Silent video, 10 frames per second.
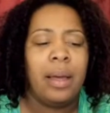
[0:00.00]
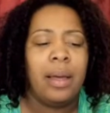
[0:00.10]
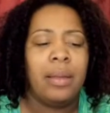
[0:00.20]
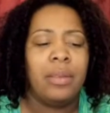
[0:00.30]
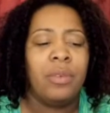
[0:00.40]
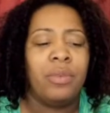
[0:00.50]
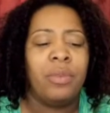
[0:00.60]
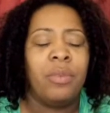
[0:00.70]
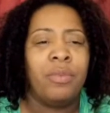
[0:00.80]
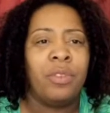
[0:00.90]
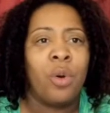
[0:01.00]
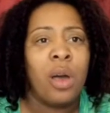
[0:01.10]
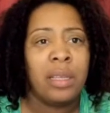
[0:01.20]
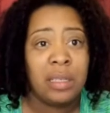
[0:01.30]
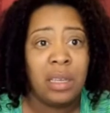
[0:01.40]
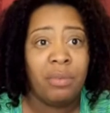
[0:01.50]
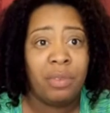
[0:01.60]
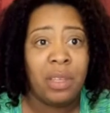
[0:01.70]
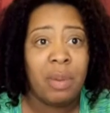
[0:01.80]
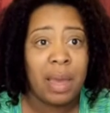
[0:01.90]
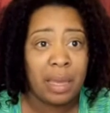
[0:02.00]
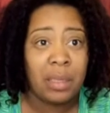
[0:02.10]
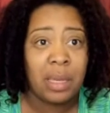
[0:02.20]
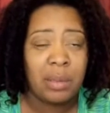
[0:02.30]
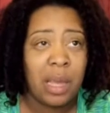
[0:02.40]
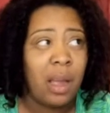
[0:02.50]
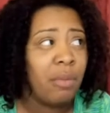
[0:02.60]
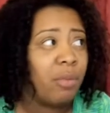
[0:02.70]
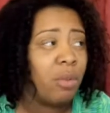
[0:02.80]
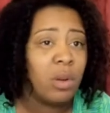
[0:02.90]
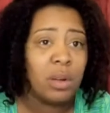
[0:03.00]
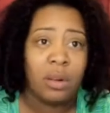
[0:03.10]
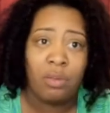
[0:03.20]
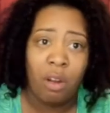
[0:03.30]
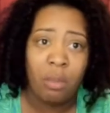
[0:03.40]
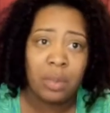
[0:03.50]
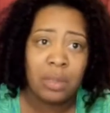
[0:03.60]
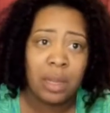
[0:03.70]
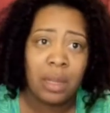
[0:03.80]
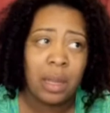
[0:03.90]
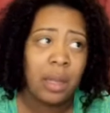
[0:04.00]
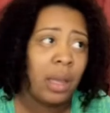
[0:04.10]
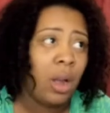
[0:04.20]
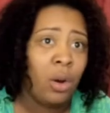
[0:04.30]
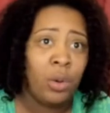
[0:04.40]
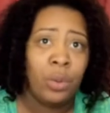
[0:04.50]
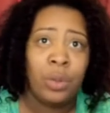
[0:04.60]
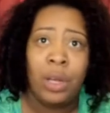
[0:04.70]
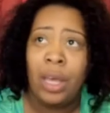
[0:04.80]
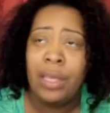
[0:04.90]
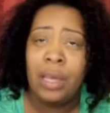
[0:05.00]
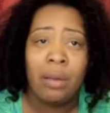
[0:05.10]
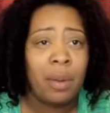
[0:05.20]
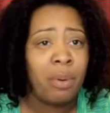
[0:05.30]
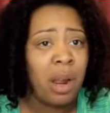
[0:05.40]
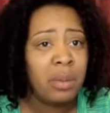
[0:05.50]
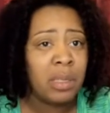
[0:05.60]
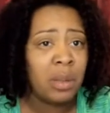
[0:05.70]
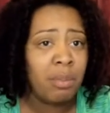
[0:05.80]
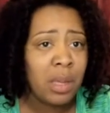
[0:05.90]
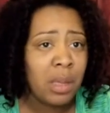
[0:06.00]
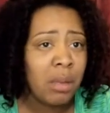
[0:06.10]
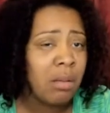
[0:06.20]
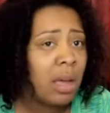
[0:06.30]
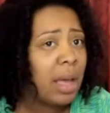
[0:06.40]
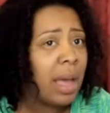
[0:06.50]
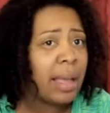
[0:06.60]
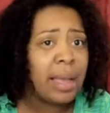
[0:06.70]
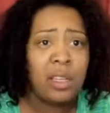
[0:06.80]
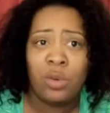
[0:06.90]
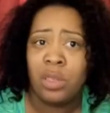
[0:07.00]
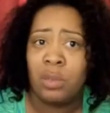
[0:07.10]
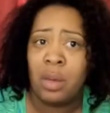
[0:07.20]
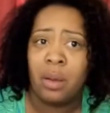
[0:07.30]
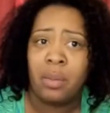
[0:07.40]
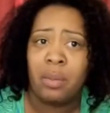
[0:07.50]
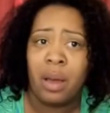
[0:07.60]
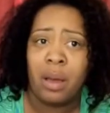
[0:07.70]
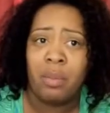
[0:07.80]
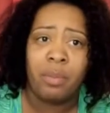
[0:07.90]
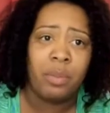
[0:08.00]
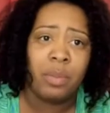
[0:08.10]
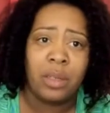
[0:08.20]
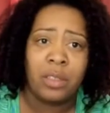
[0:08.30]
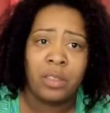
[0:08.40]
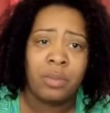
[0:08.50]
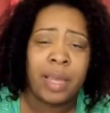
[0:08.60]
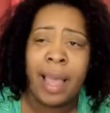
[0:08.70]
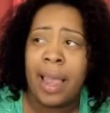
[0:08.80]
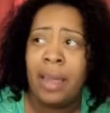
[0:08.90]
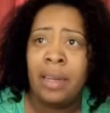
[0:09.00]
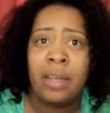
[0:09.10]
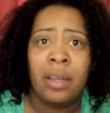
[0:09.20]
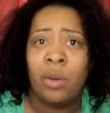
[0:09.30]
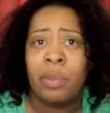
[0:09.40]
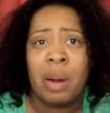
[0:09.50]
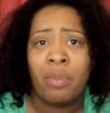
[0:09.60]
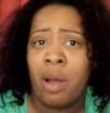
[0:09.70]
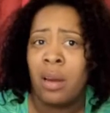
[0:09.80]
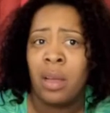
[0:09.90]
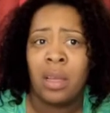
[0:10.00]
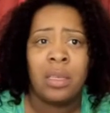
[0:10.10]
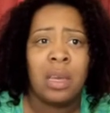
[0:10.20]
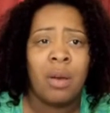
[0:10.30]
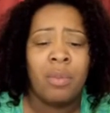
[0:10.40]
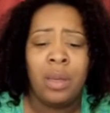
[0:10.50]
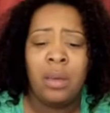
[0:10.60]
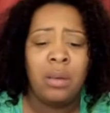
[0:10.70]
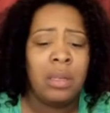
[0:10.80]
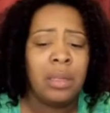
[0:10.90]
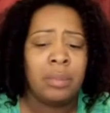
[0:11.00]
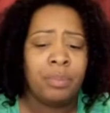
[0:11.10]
the Charlie is getting feedback at the same time from one of the farmers. Like, yeah, I heard y'all got problems at the mill. I can't trust my cane or my product in y'all mill. And